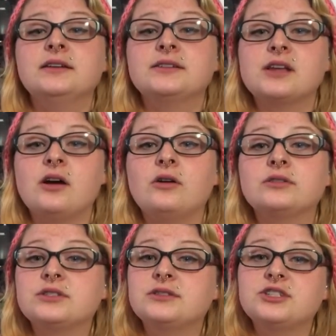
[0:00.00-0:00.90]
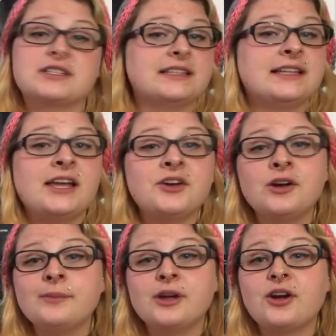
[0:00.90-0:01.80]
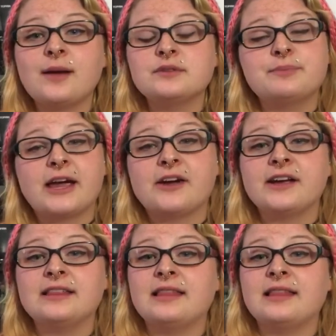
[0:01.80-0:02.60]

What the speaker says: So just let your hermit crabs bury,